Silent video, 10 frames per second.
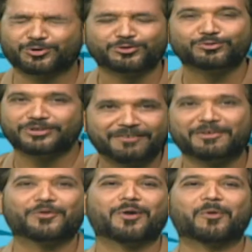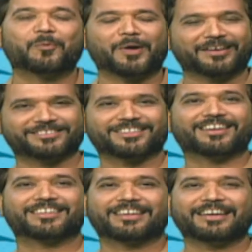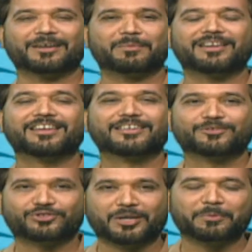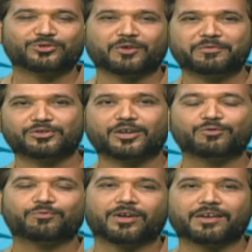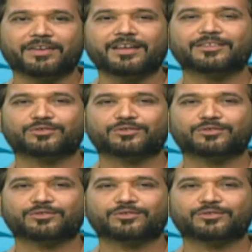So you never know about Pakistan cricket. I mean, so Champions Trophy is not too far away.